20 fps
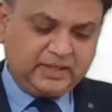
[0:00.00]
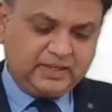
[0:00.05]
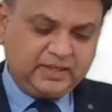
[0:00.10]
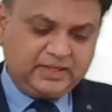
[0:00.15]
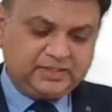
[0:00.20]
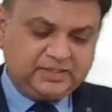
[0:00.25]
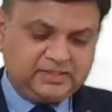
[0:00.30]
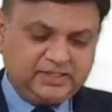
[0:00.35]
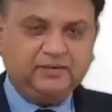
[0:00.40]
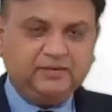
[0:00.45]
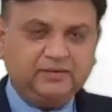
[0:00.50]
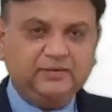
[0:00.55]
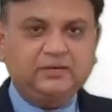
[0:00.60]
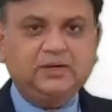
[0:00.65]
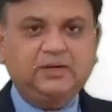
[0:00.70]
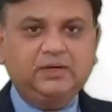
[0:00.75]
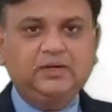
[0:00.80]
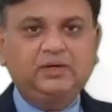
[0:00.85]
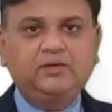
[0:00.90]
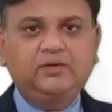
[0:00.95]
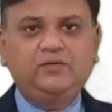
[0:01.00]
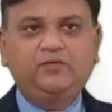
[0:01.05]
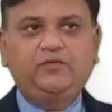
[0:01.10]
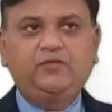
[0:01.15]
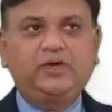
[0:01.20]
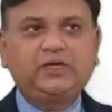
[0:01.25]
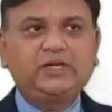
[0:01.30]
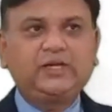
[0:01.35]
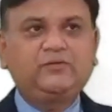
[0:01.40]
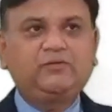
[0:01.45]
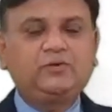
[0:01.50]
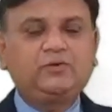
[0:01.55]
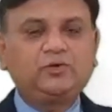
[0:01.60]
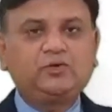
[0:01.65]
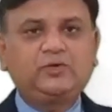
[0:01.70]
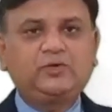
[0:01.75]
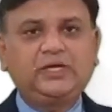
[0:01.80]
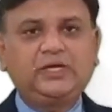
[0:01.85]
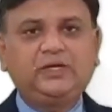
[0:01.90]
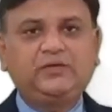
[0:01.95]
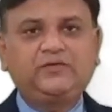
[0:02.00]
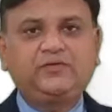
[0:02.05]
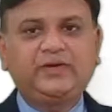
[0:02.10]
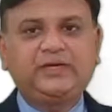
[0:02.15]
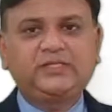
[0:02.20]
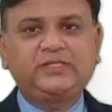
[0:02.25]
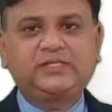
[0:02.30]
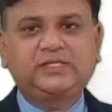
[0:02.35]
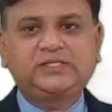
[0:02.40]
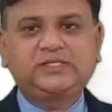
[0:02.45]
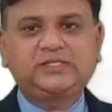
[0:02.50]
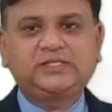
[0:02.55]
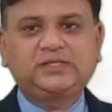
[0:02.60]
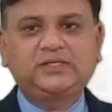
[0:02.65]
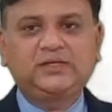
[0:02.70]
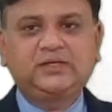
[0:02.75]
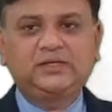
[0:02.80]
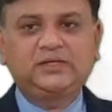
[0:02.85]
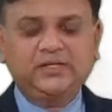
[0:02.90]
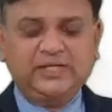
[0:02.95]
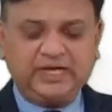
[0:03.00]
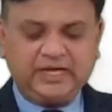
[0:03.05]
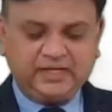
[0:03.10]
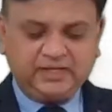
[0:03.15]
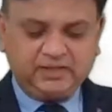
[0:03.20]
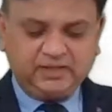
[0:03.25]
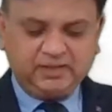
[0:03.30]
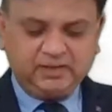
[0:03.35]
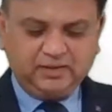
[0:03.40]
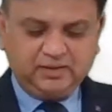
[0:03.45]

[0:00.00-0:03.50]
See, what I want to tell you friends is that